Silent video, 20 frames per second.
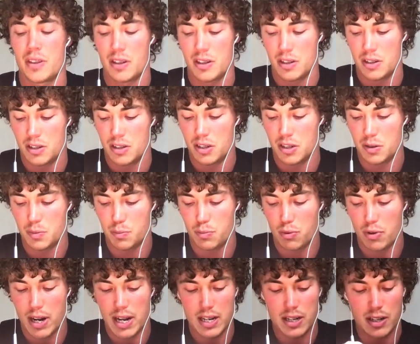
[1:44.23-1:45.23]

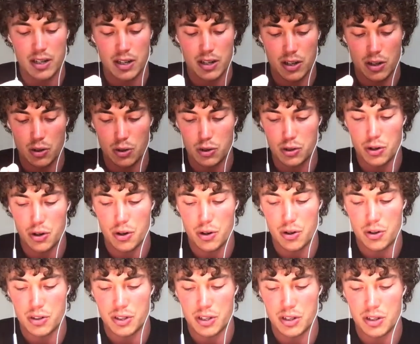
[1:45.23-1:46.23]
spread your
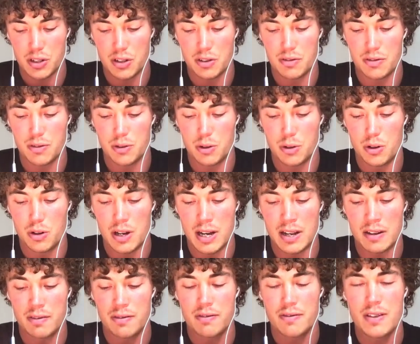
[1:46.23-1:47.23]
toes into the floor and
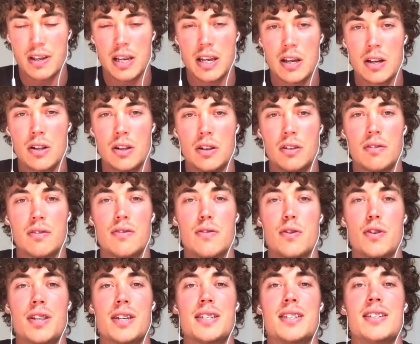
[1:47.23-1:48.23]
feel for
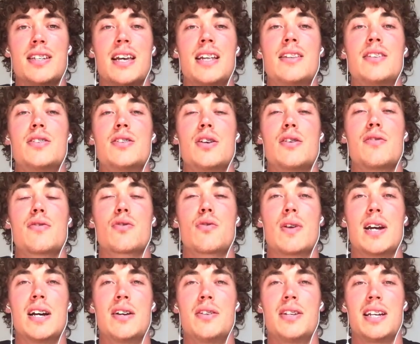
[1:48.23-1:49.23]
the sense of
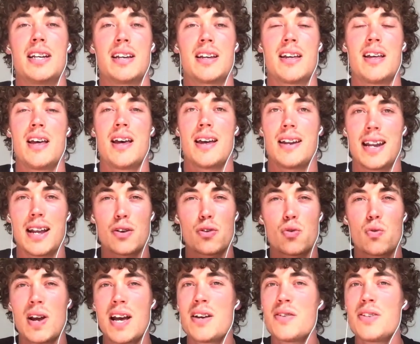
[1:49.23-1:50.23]
grounding. Now,
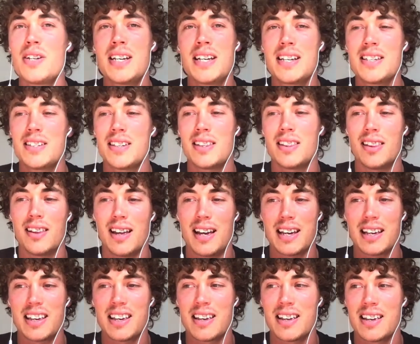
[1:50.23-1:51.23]
grounding isn't
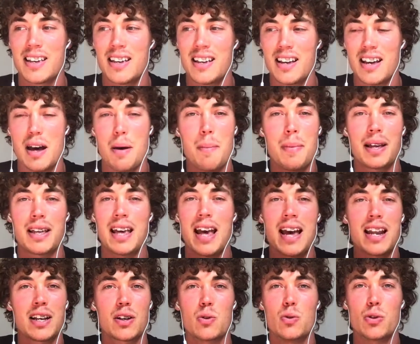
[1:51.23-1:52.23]
like a
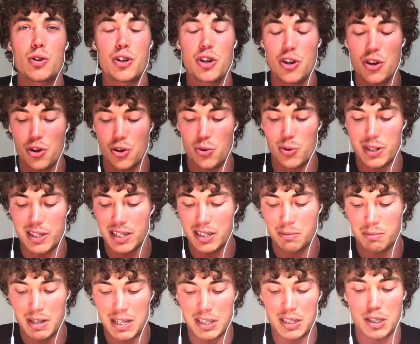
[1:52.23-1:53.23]
mechanical cue. It doesn't
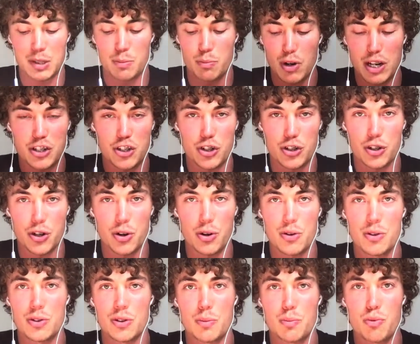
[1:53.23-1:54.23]
mean spread your
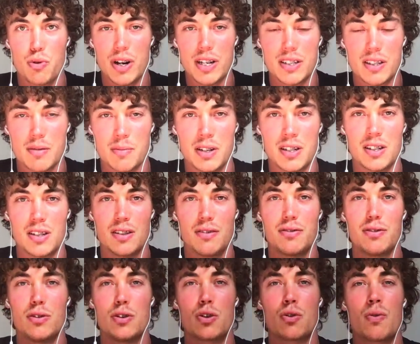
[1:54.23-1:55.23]
toes or press them into the
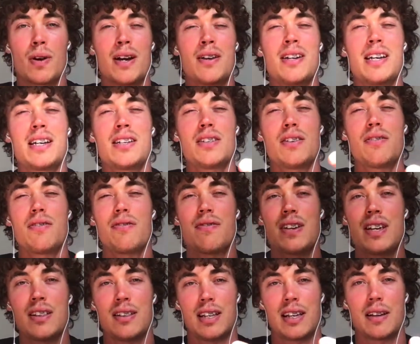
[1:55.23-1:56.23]
floor. Grounding is a
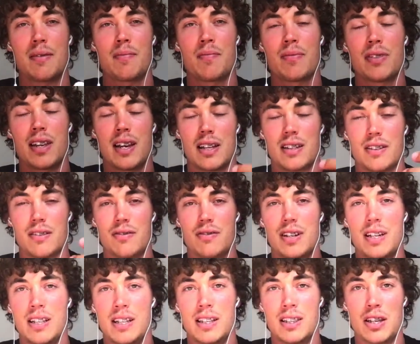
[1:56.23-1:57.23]
feeling. It's a
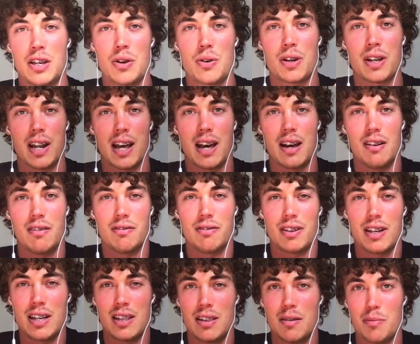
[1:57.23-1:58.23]
feeling that you can have
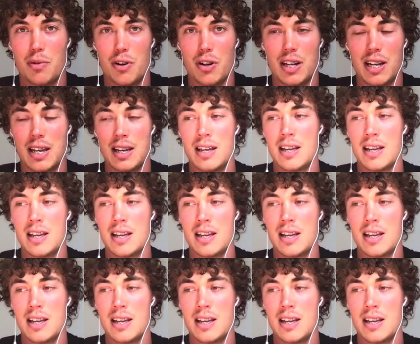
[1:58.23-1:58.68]
in the body